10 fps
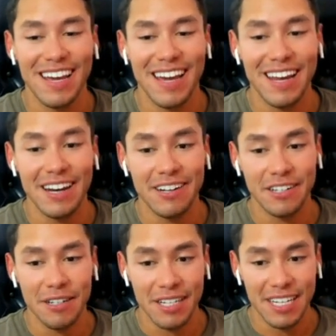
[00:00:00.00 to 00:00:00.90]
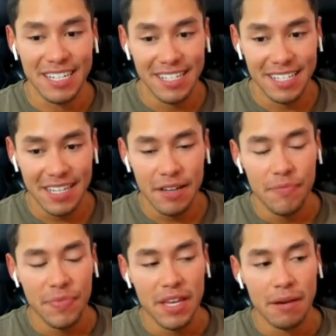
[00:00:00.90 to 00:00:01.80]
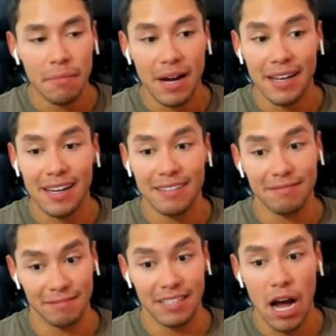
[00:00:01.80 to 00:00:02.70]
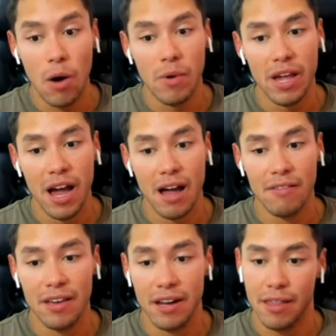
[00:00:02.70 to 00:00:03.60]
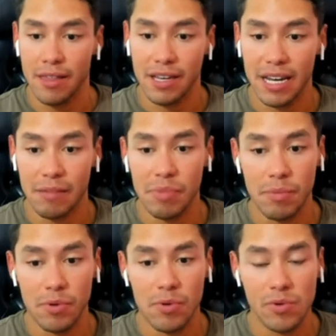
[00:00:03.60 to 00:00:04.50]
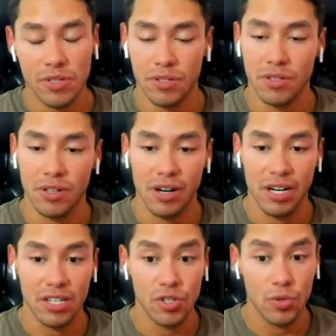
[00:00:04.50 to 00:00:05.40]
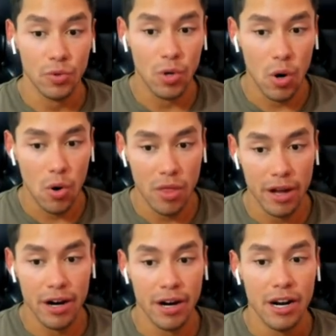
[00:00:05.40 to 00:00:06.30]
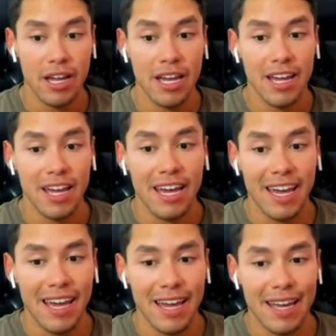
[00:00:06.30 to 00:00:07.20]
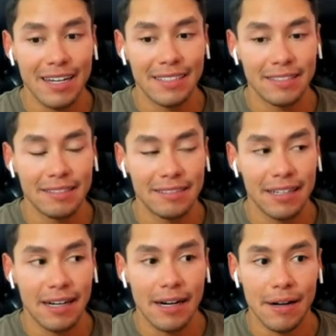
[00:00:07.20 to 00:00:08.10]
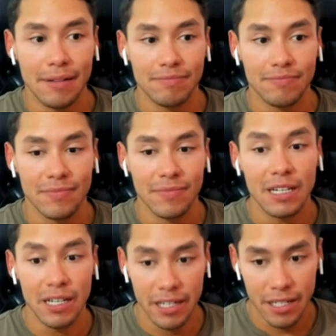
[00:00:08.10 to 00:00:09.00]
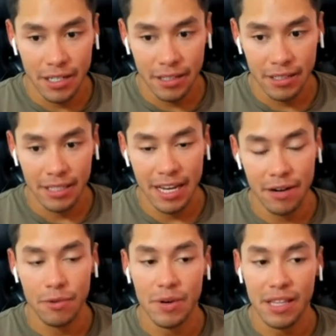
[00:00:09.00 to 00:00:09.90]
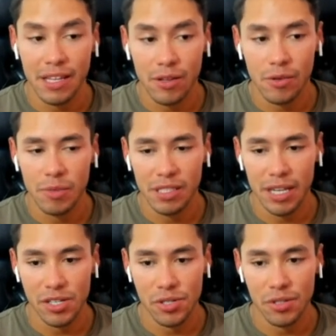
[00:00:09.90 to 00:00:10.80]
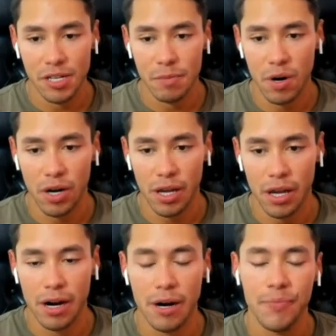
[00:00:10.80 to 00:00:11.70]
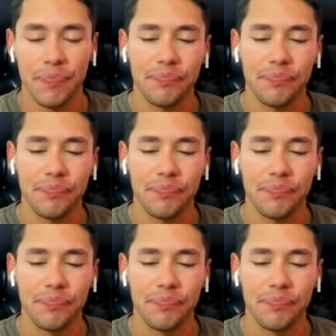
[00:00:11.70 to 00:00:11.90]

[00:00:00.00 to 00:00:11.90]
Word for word: and learn easy. But now we have it. I think like people who are starting should go there and learn and read the documentation on the Spark AR.